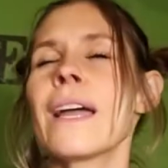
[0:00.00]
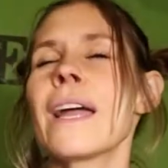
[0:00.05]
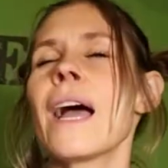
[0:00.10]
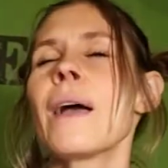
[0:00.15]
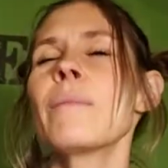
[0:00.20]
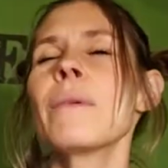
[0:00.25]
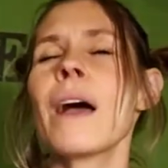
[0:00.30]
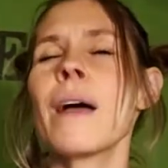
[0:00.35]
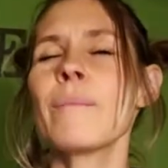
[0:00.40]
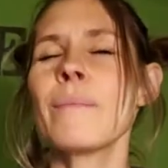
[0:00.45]

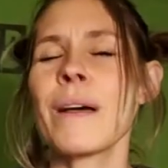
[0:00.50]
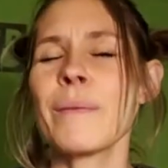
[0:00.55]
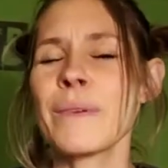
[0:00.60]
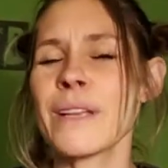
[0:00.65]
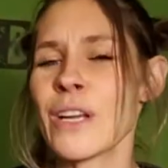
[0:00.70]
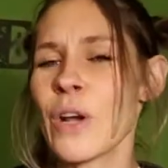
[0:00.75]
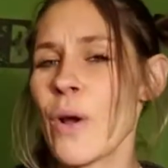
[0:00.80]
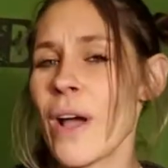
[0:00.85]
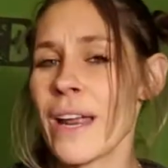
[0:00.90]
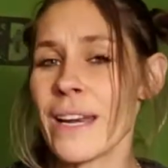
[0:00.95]
I'm going
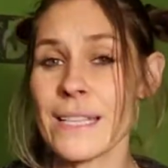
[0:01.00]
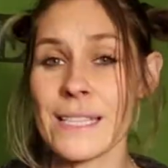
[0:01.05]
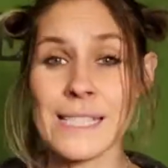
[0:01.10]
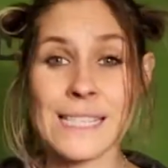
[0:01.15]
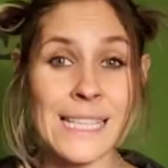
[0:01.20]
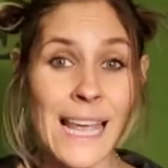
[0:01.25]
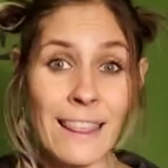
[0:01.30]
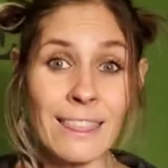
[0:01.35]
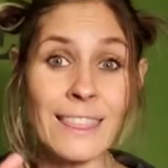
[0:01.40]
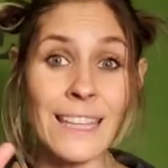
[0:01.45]
to go ahead and
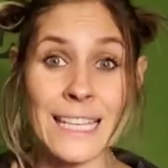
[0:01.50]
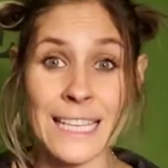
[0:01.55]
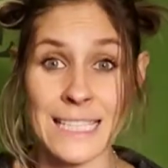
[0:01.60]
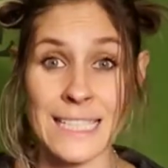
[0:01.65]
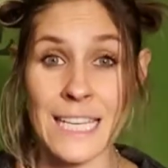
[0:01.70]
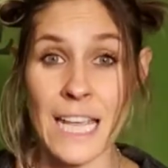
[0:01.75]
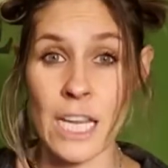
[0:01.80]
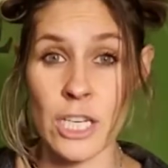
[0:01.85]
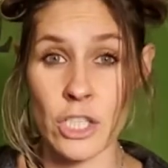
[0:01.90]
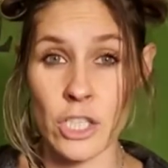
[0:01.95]
set the
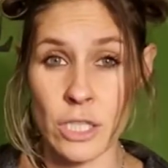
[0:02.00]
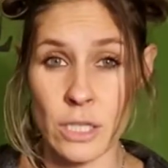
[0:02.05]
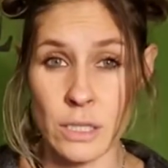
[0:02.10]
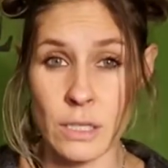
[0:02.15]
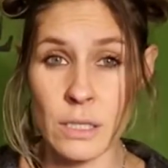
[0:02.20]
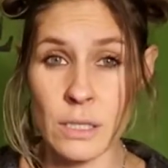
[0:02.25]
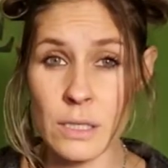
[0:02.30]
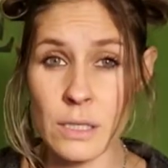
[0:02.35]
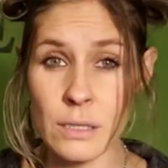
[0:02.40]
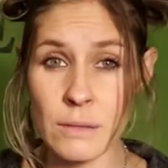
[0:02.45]

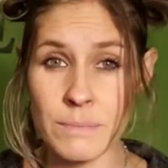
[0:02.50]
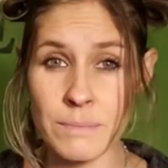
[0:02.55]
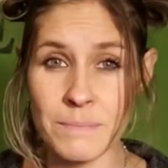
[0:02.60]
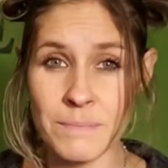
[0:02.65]
intentions.